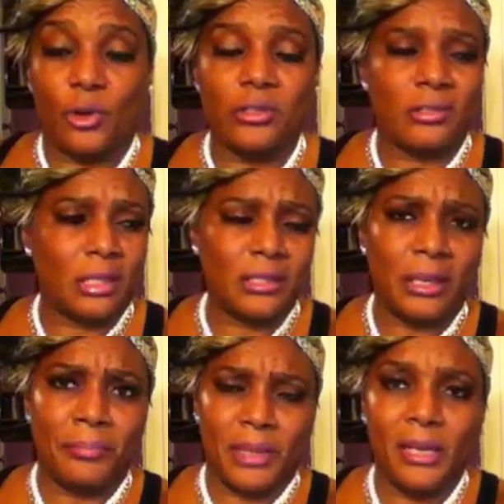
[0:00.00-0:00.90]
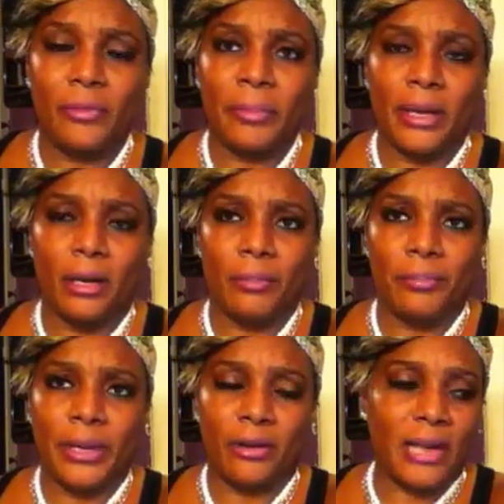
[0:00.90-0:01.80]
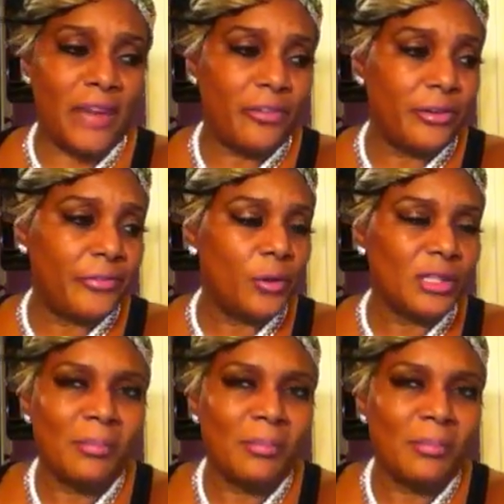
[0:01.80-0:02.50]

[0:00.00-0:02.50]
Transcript: or just to live a better life in the future.